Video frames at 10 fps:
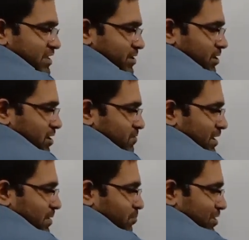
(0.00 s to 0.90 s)
here
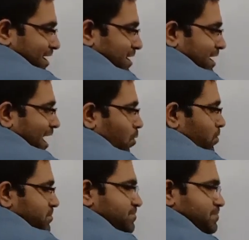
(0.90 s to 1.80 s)
will pull it
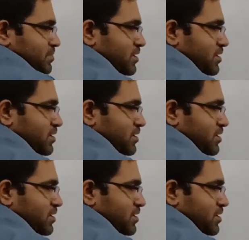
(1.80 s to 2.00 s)
down.